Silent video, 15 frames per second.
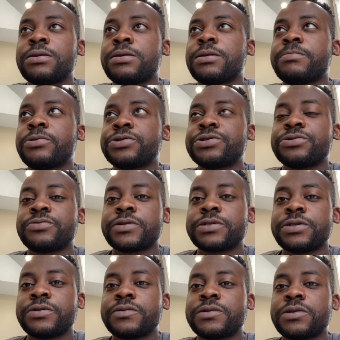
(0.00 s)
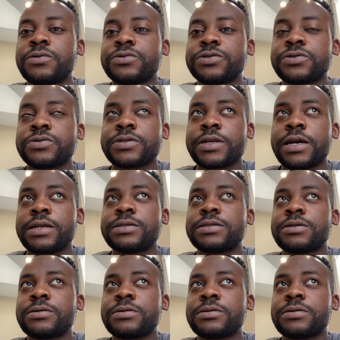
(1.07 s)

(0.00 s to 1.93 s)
a person who has good social status, a,